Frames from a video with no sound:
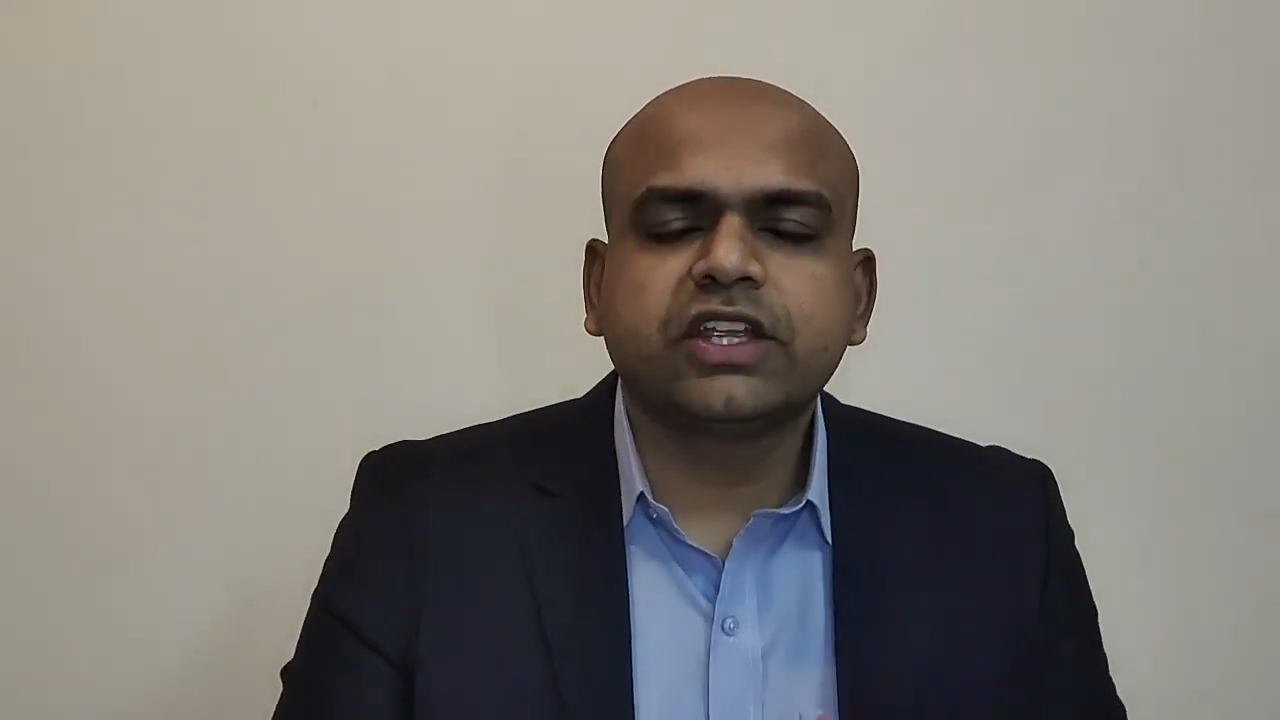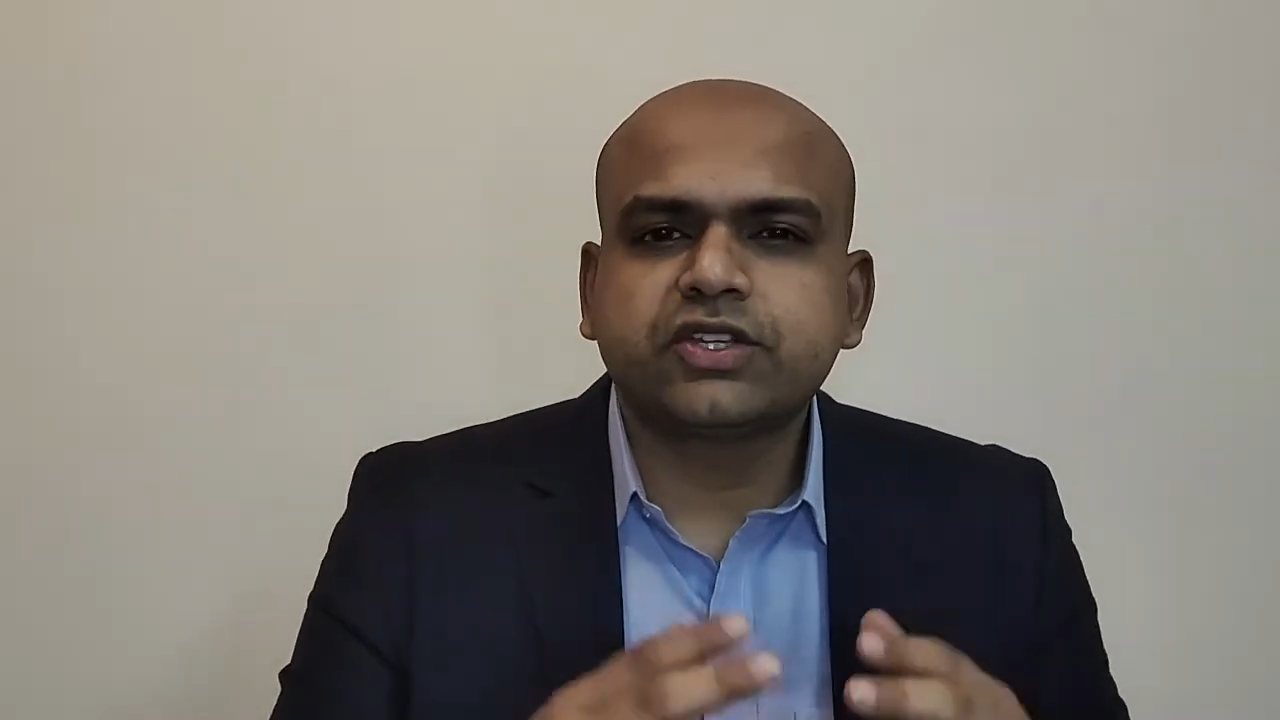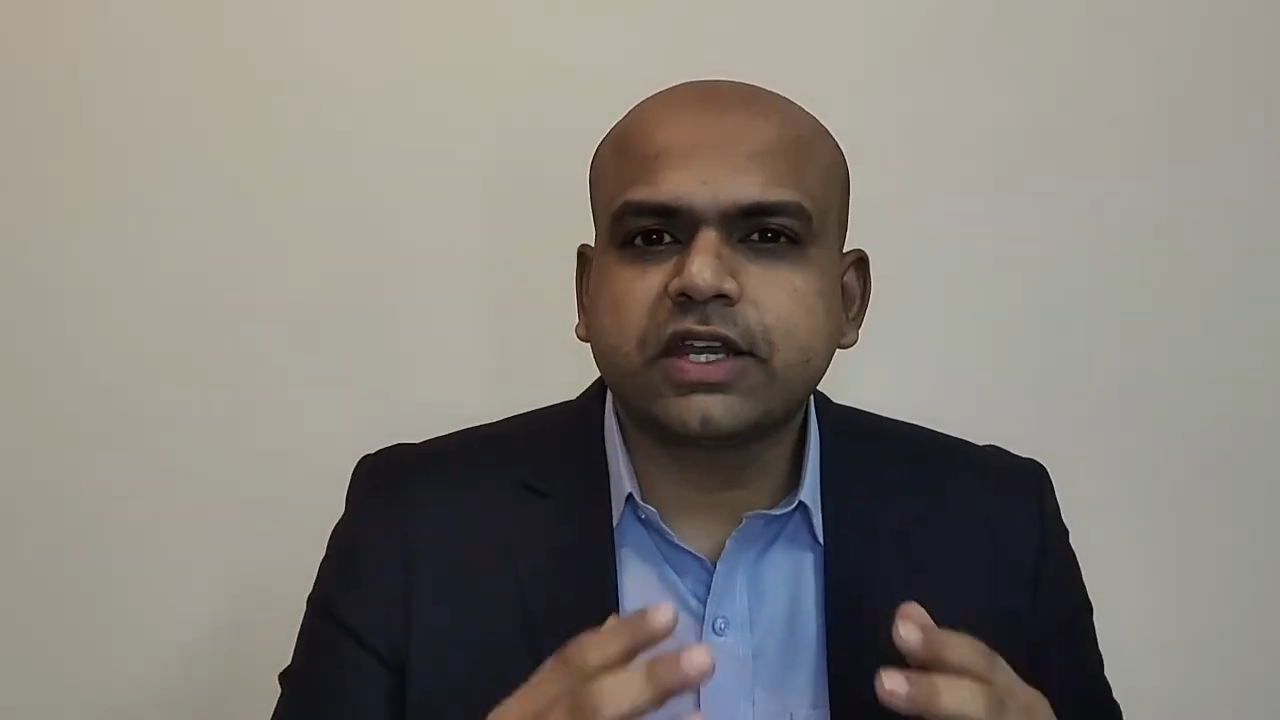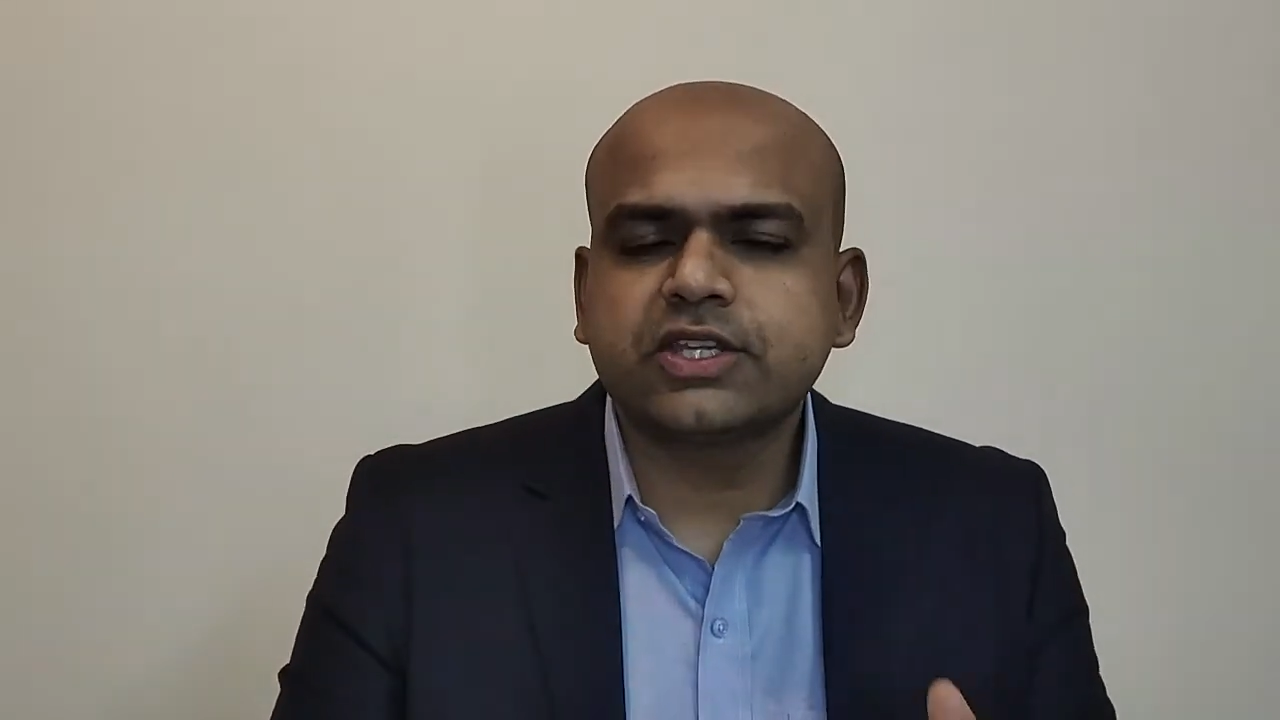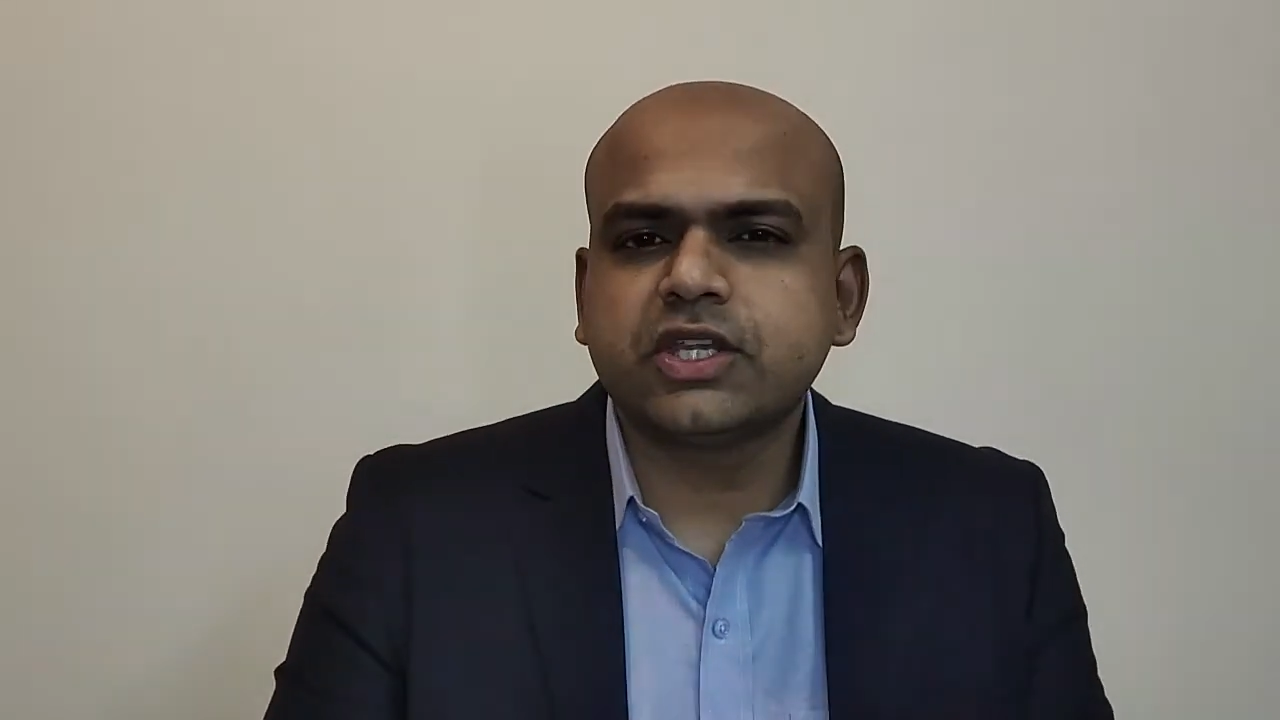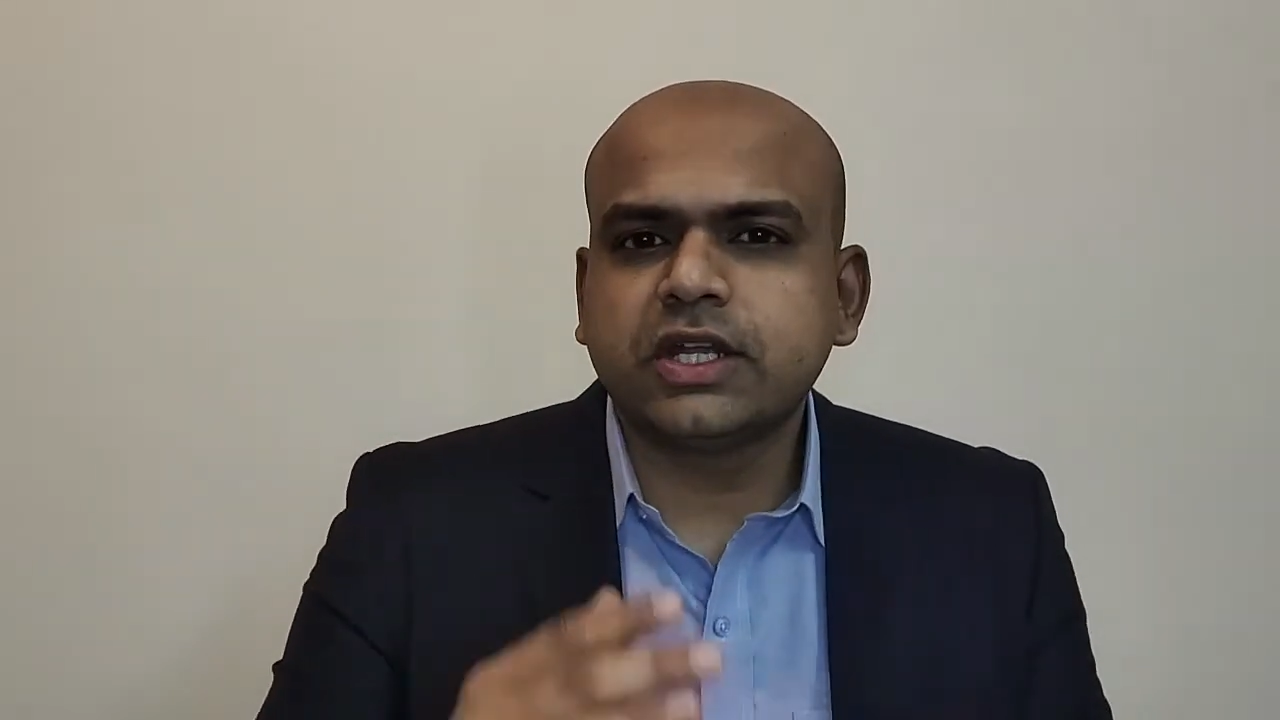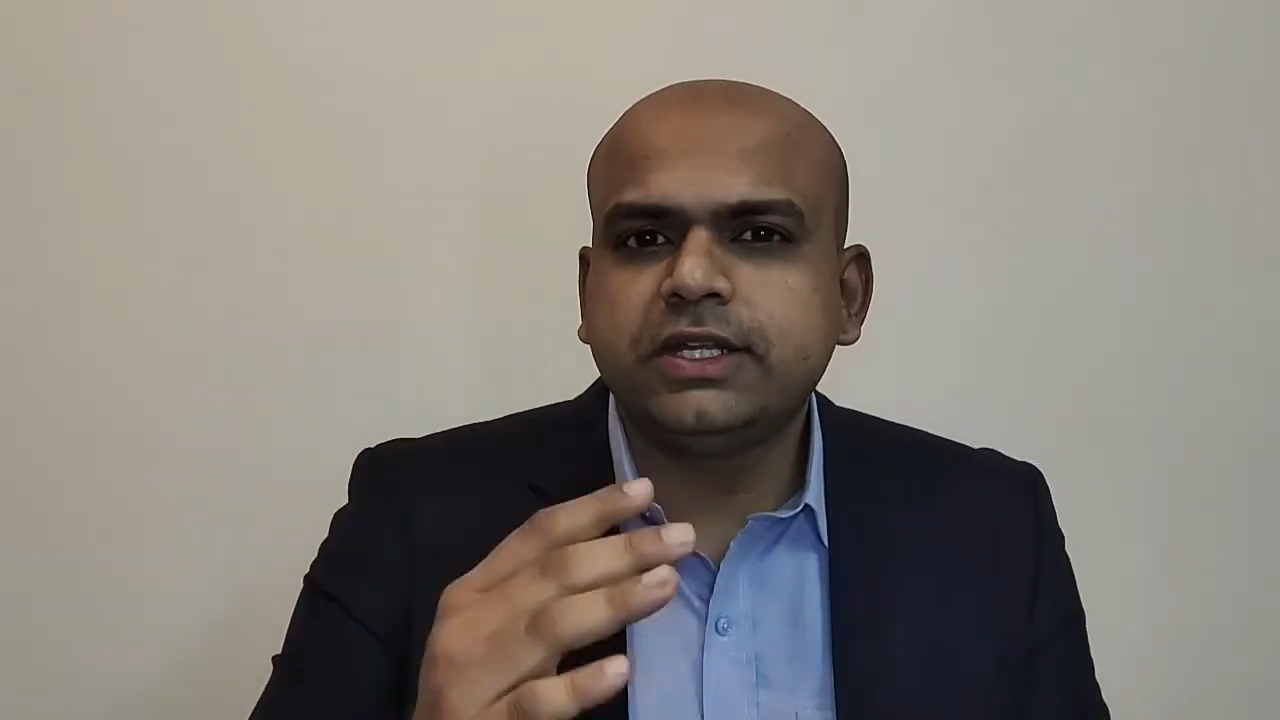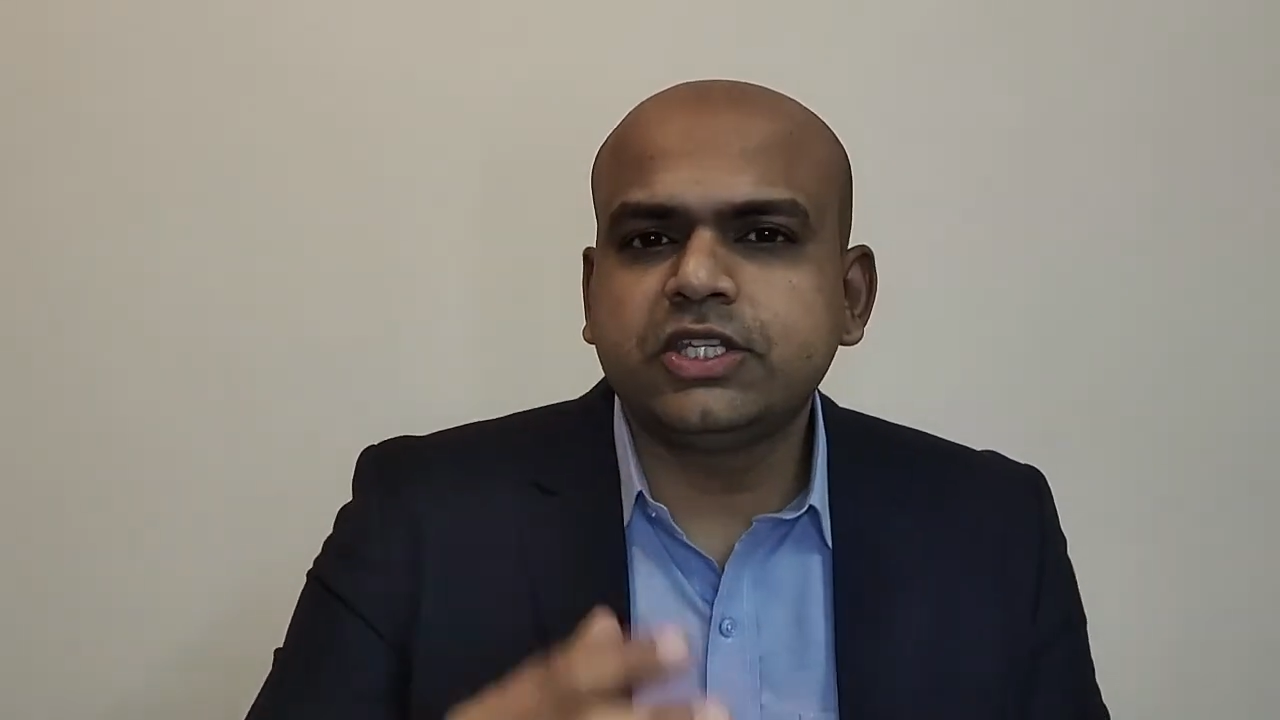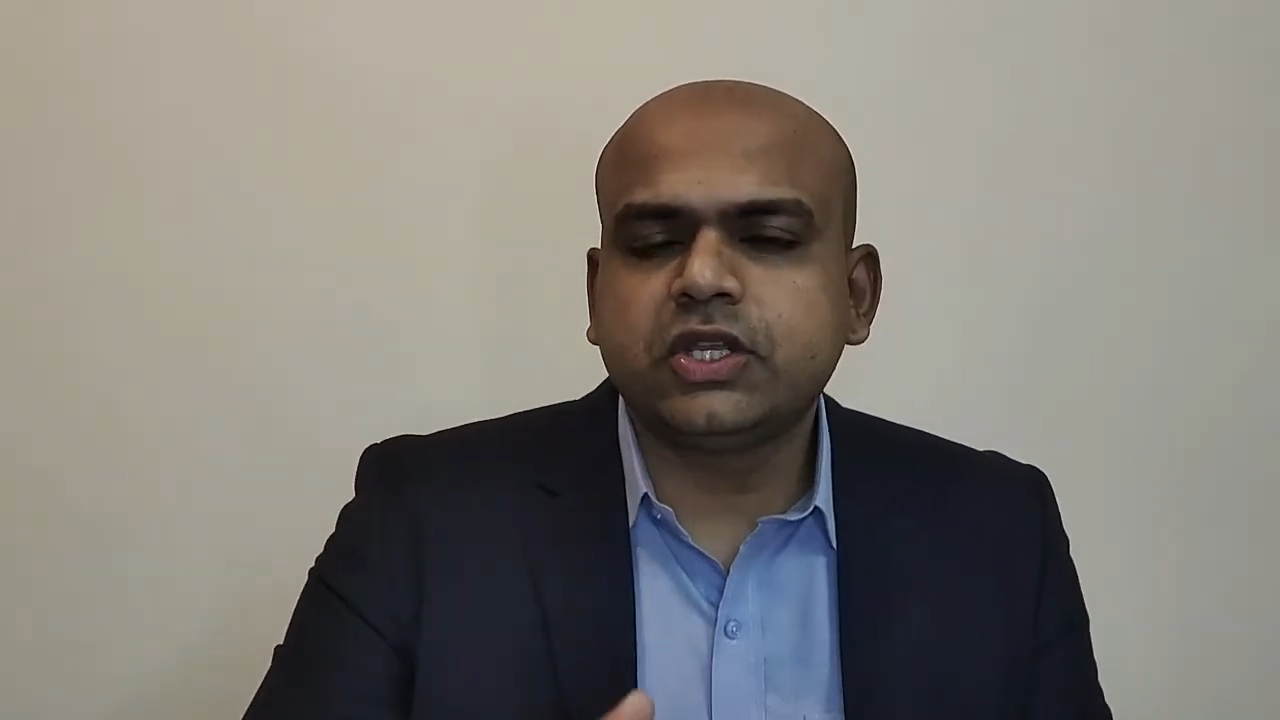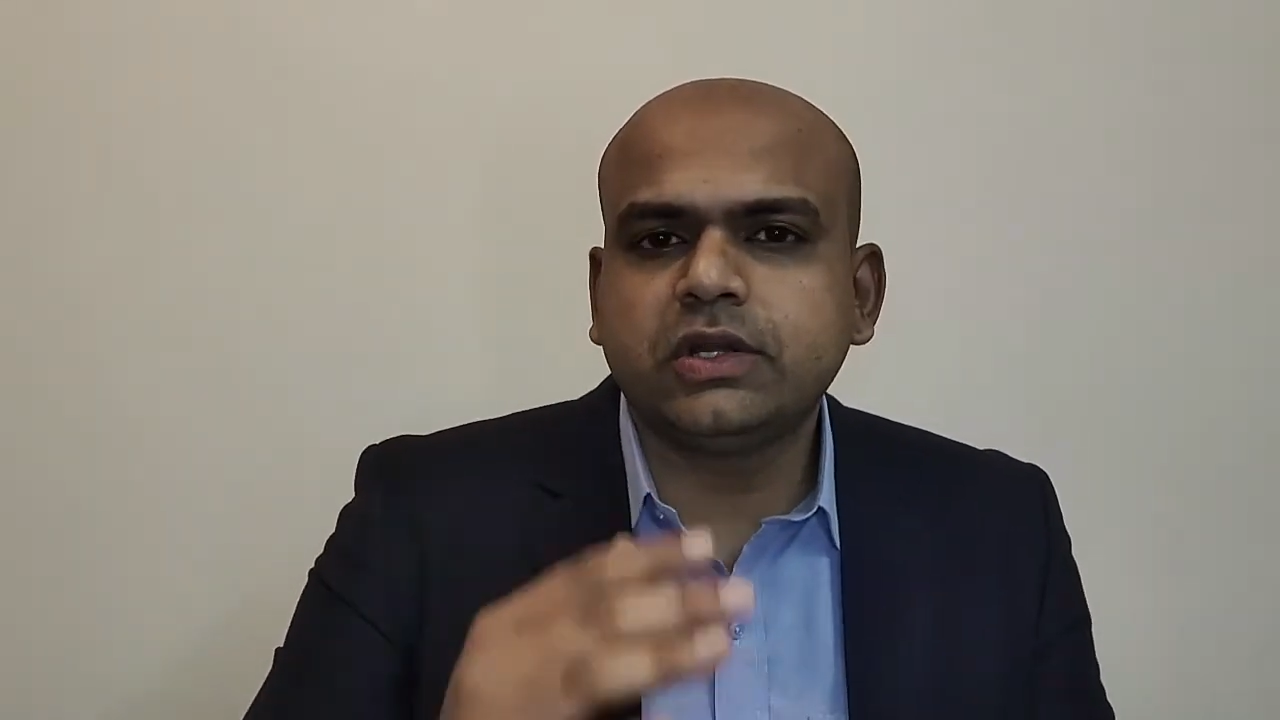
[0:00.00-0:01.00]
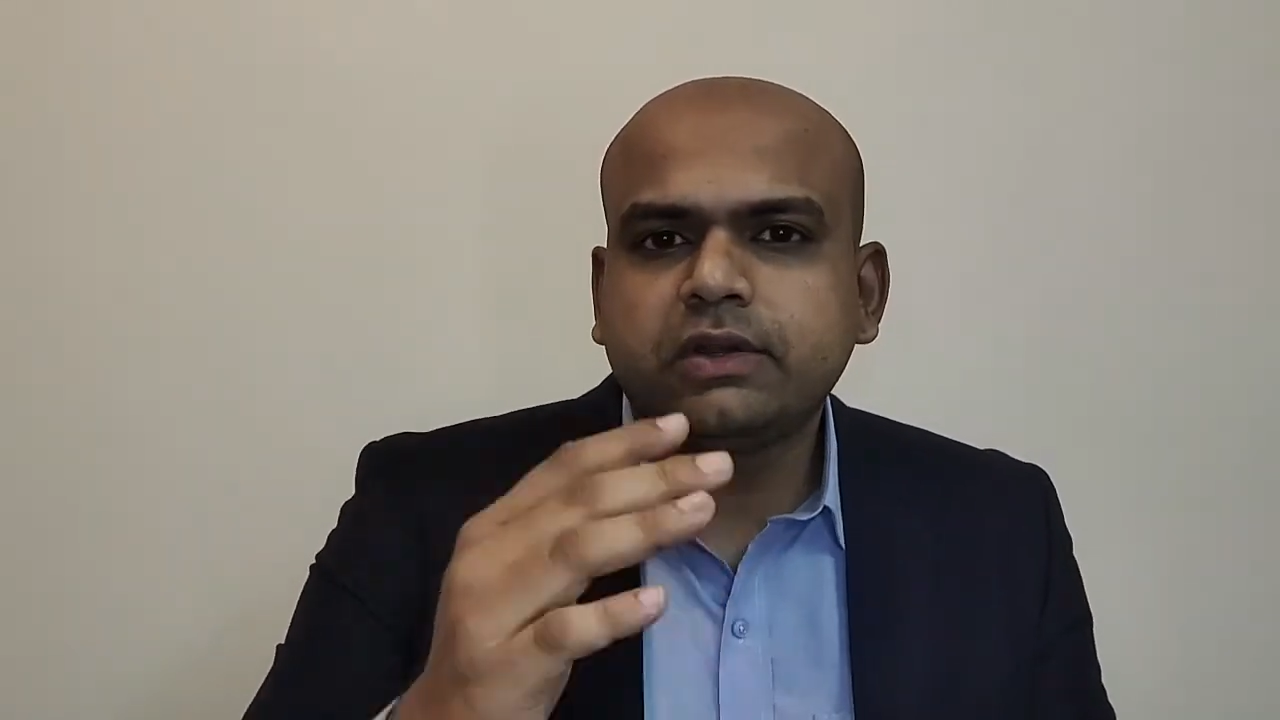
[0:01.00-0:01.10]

structured digital